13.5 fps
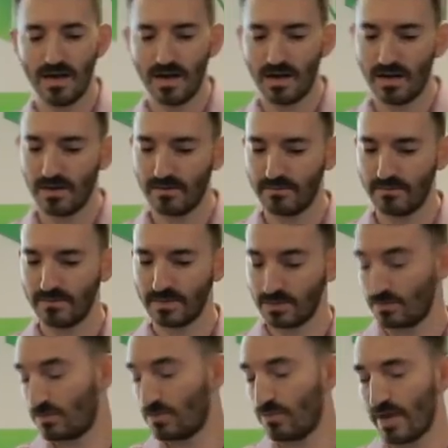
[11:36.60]

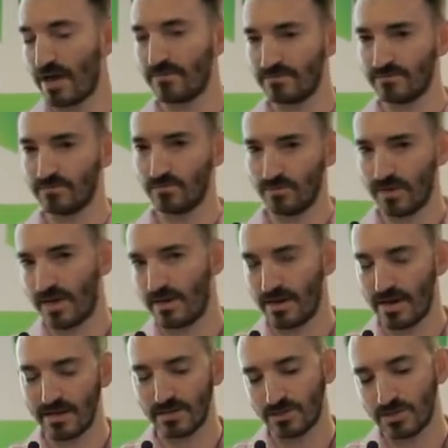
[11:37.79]
So we have, and
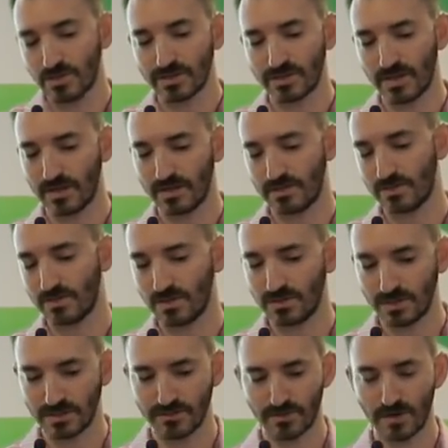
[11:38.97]
it's not
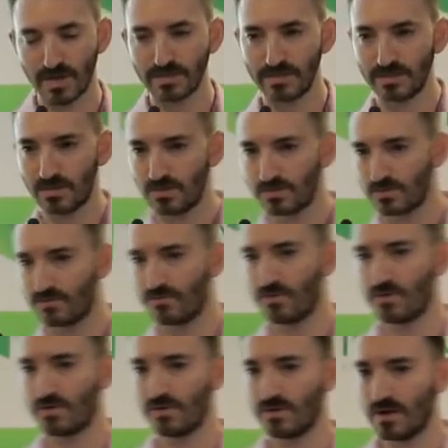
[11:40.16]
just for us. It's also
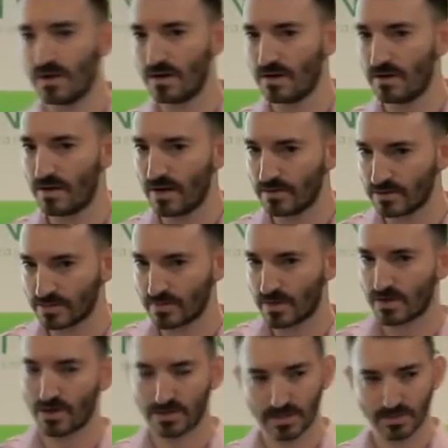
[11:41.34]
for other
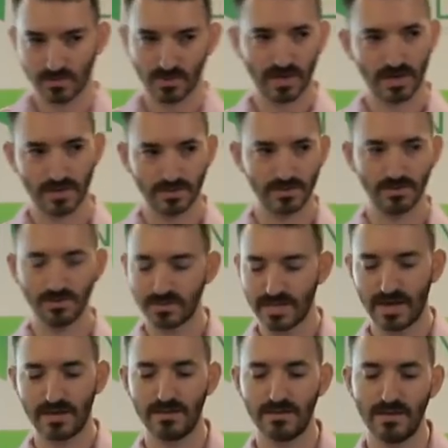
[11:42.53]
smart contracts who want to use
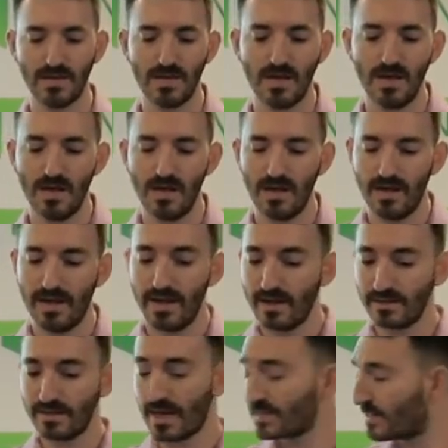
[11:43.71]
that.
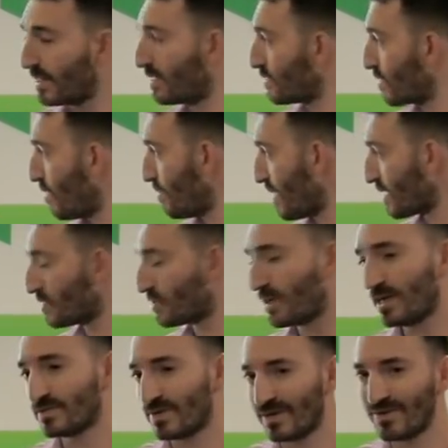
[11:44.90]
And last thing is complex
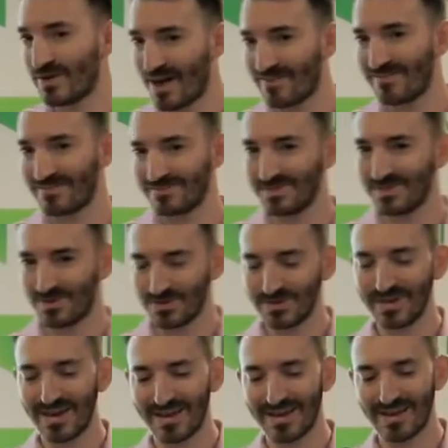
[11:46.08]
trades, right? You have you
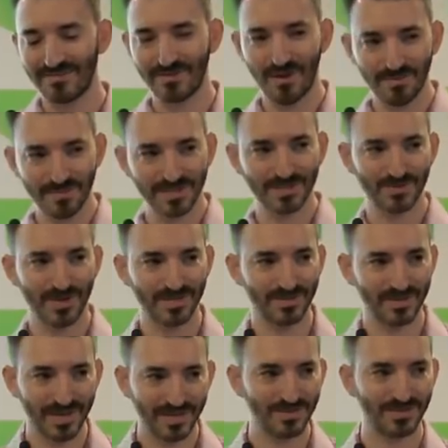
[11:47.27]
gotta have complex trades.
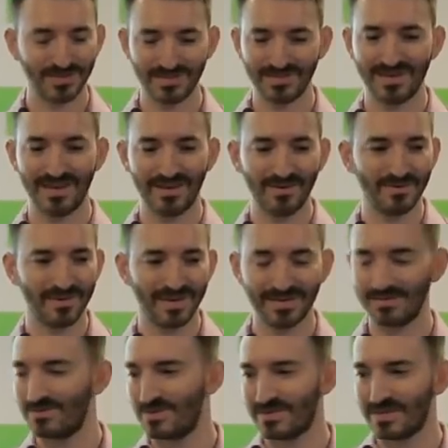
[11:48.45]
You can't just like go
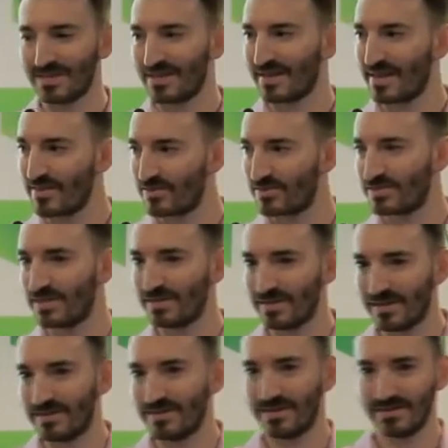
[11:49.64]
like to a site like
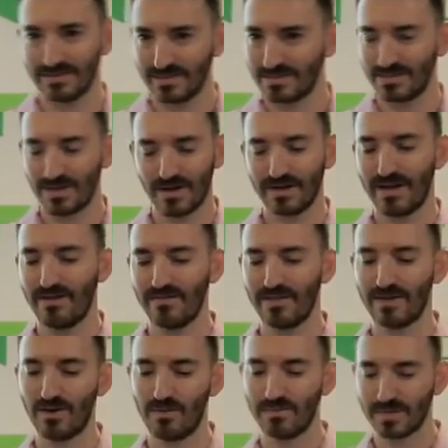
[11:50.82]
EtherDola that does not have
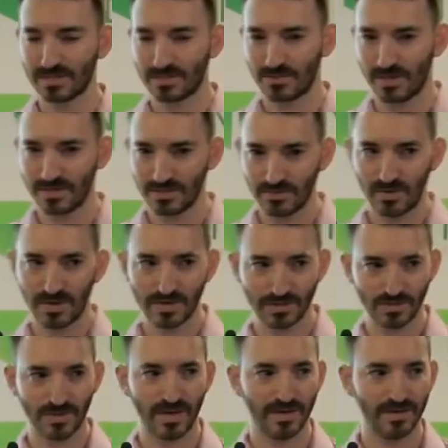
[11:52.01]
like complex trades. You want to
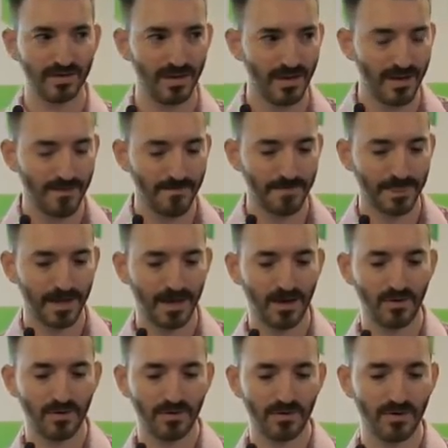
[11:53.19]
trade
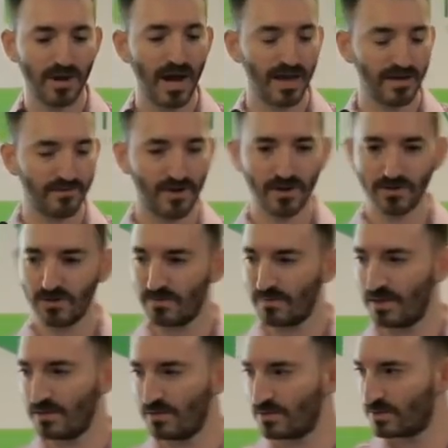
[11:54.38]
on high volume
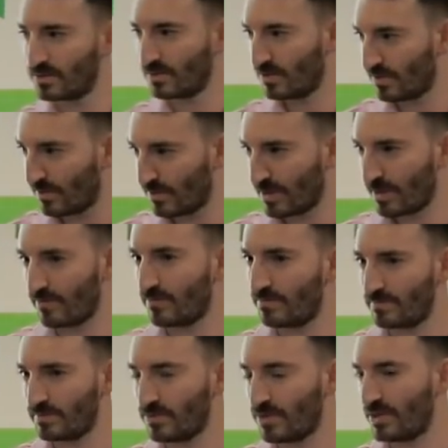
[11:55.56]
and use whatever
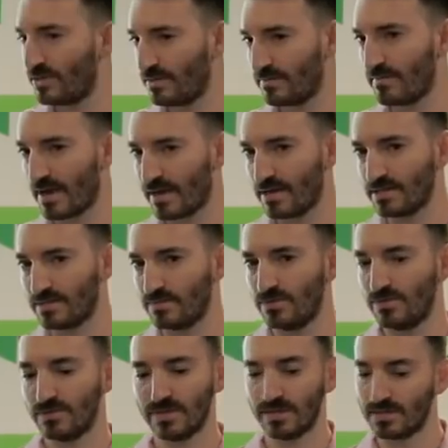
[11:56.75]
trading mechanism
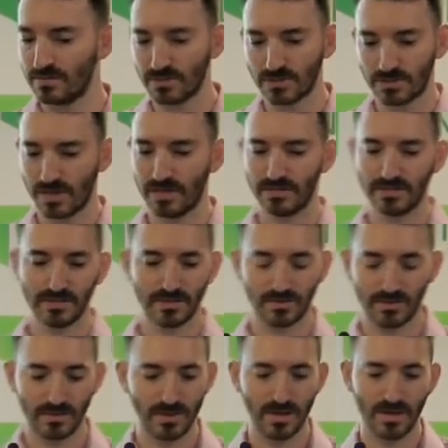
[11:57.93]
you use, like limit traders
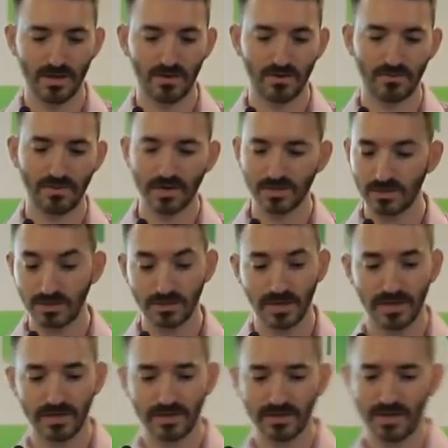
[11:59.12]
or margin
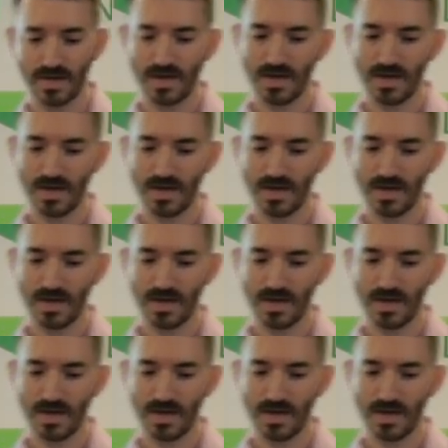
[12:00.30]
trading.